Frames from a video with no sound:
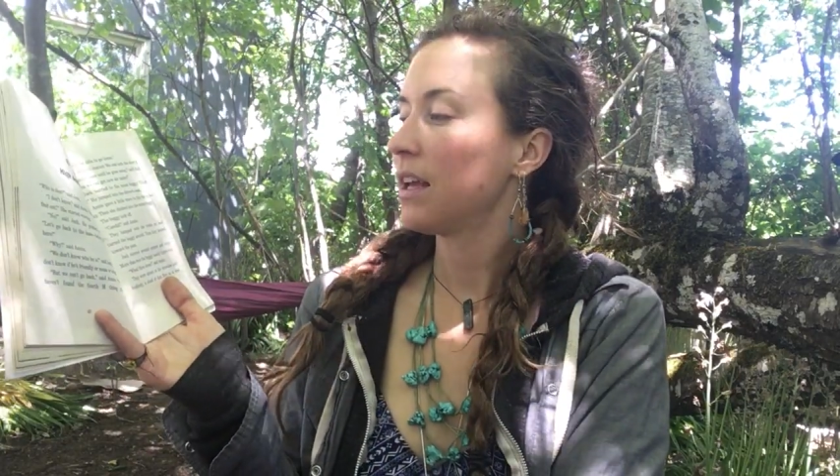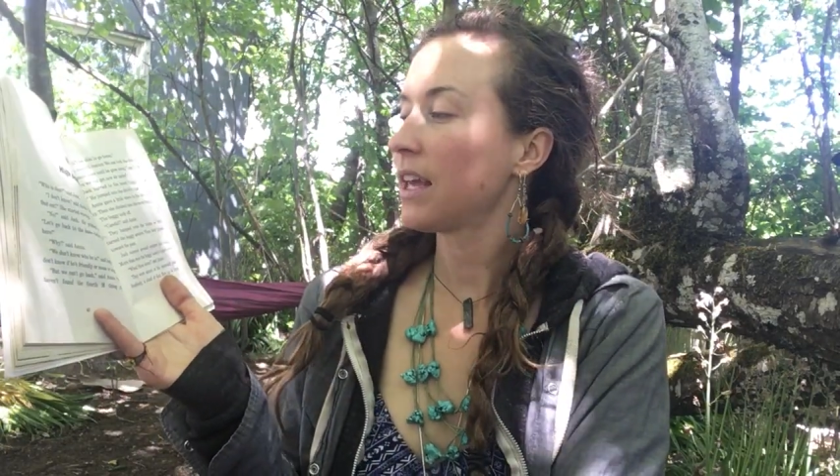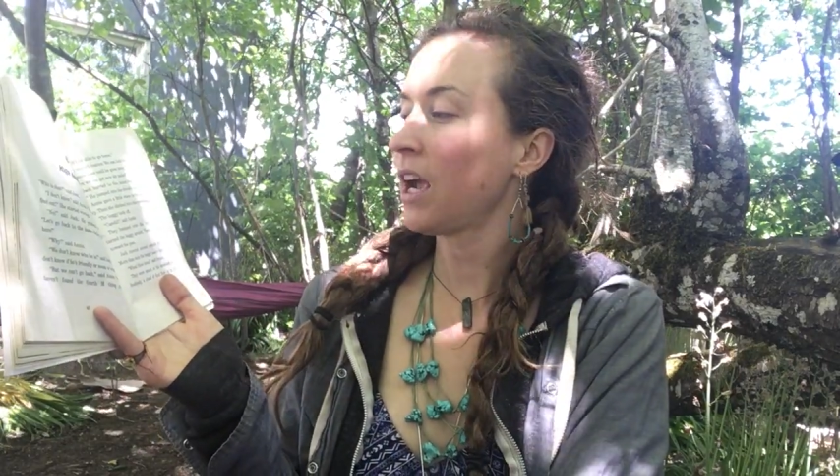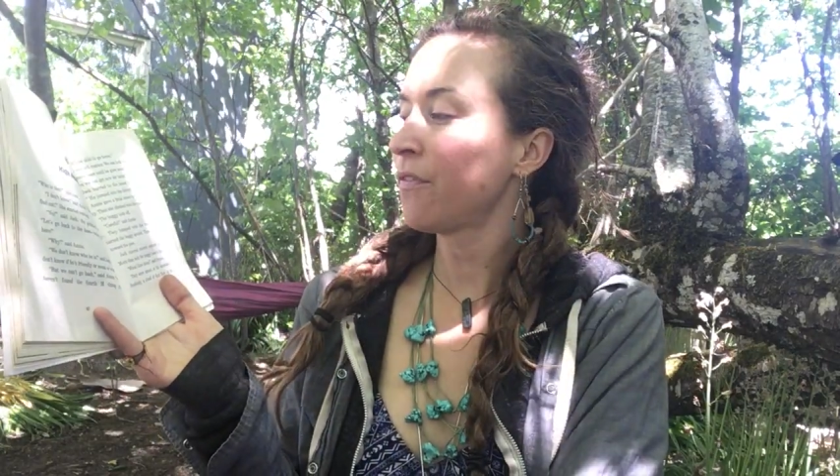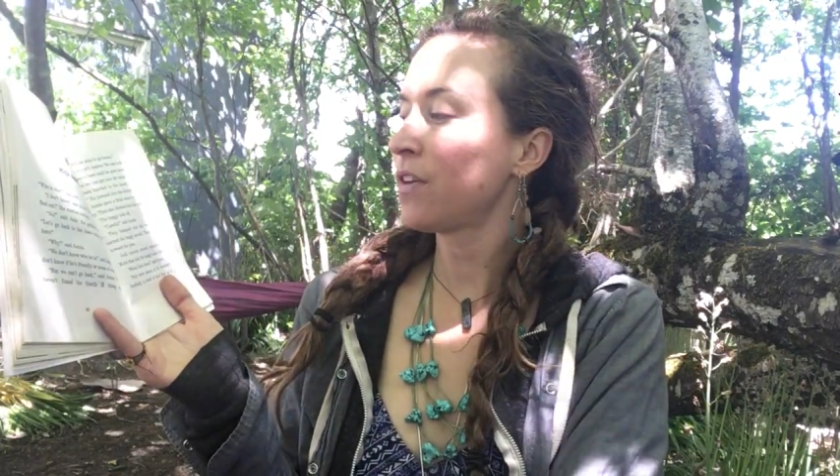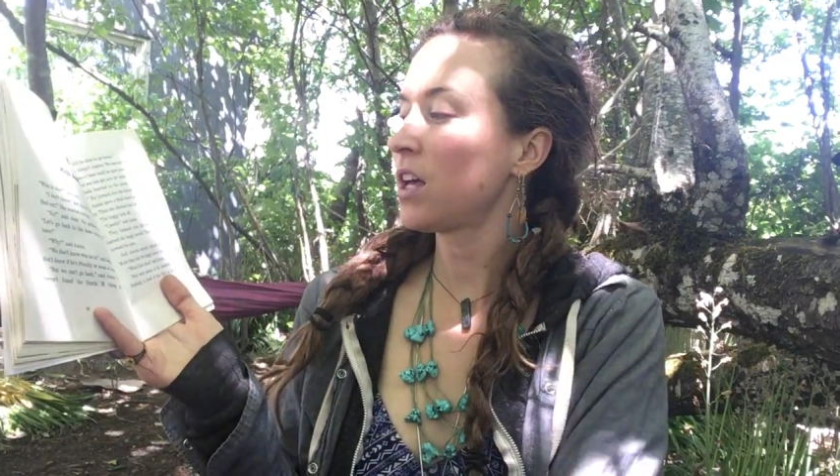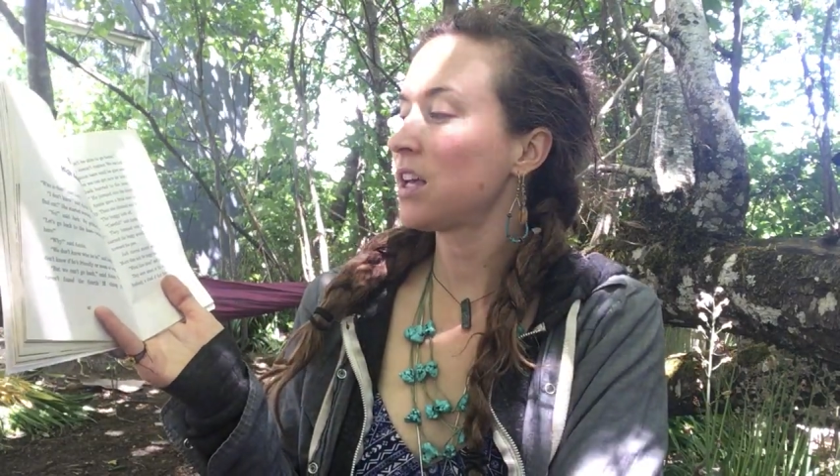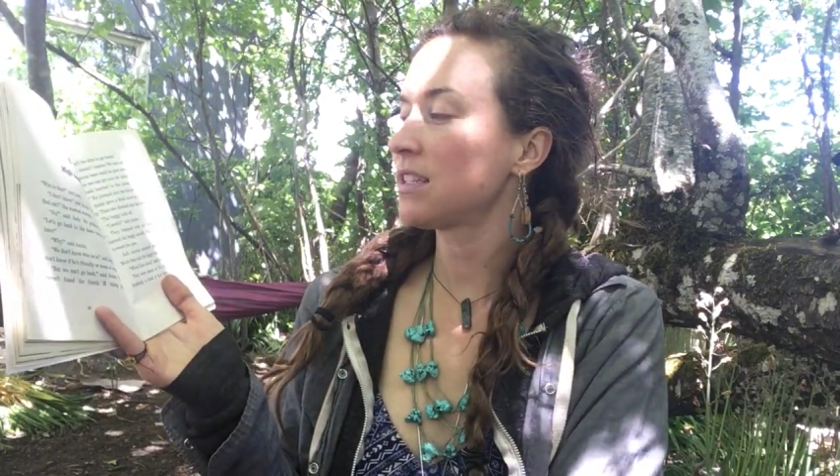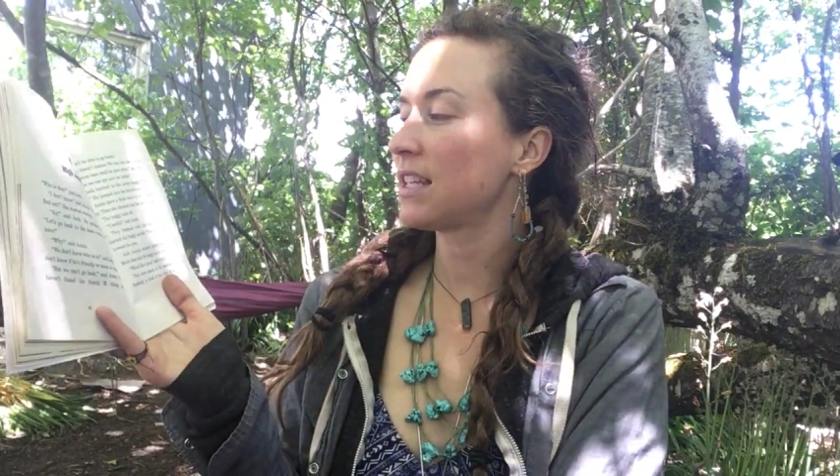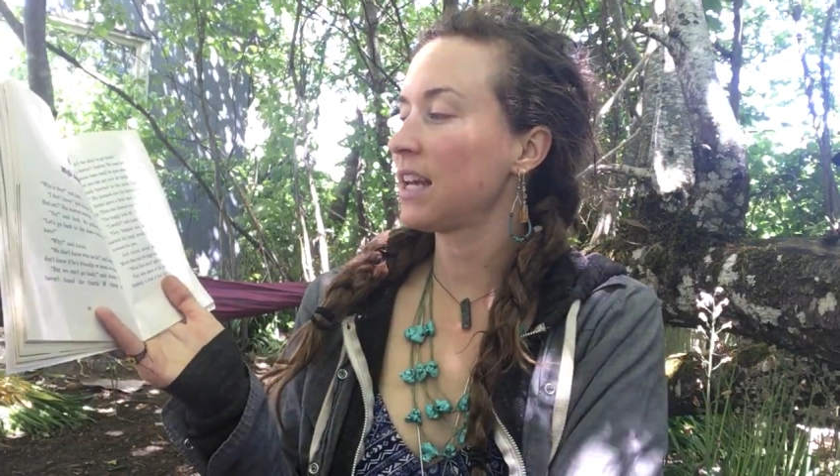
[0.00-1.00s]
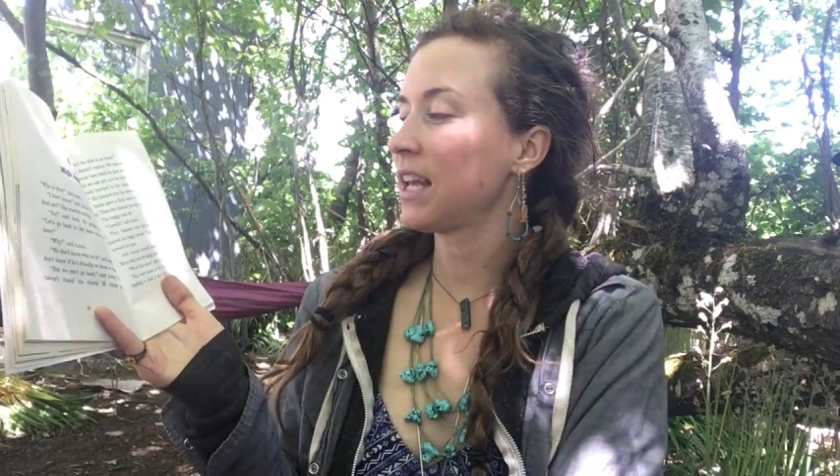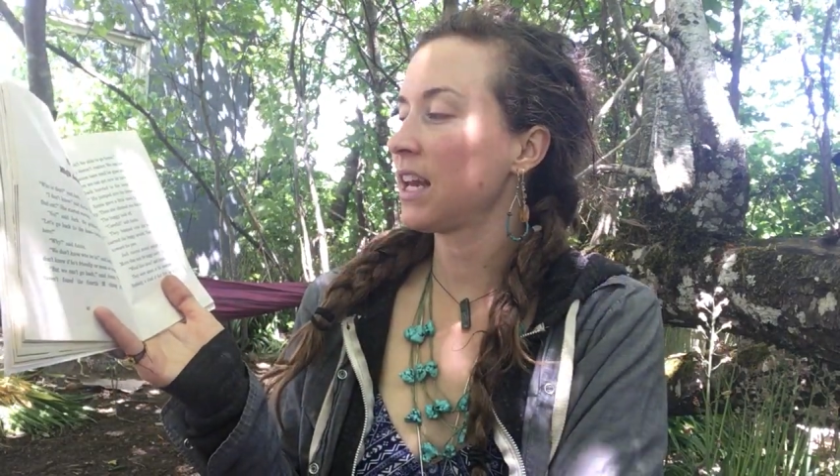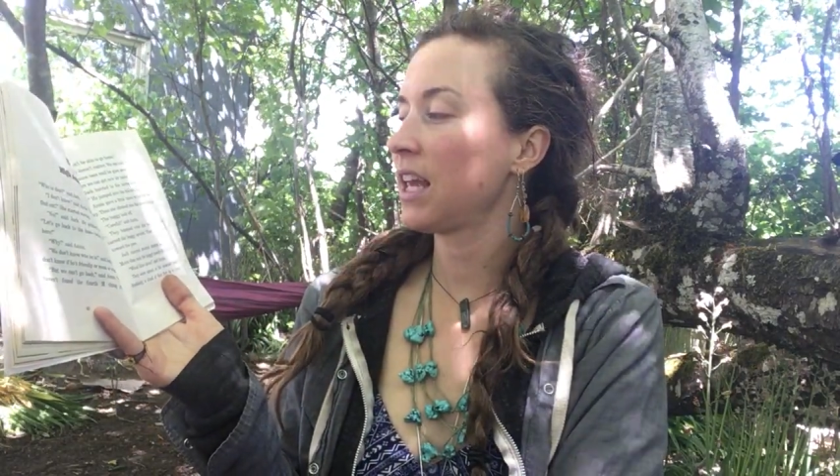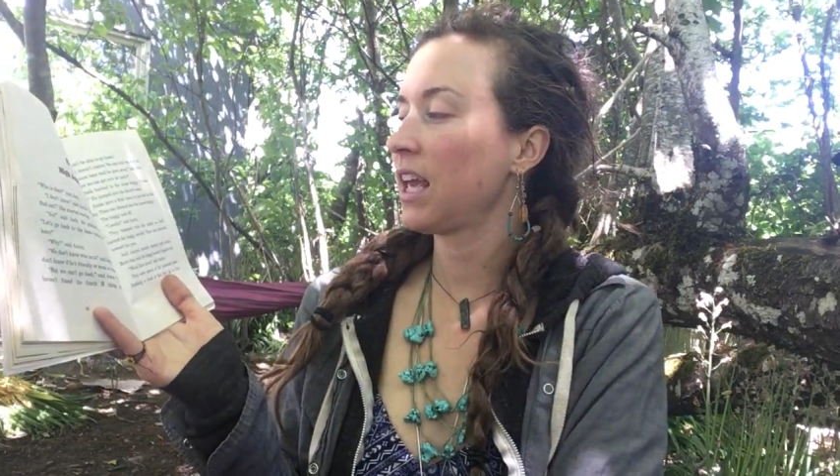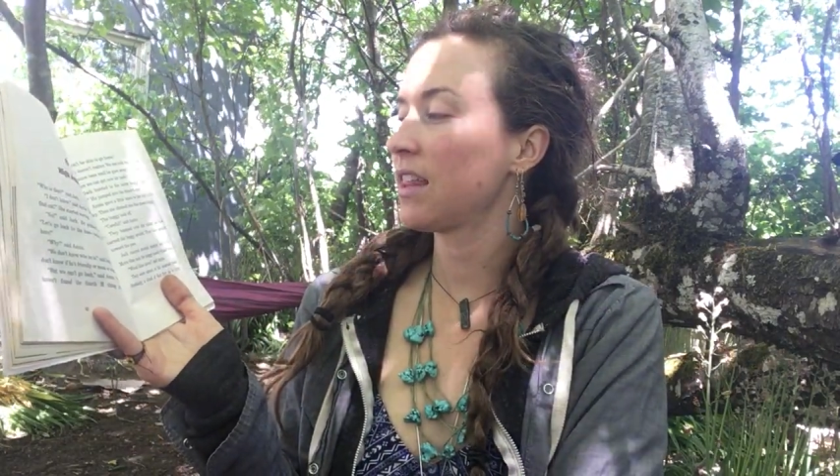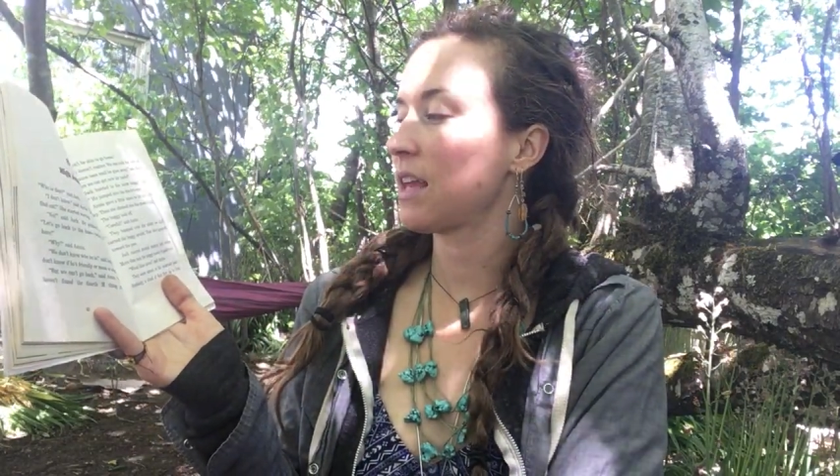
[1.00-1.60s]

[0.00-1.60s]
Careful, said Annie.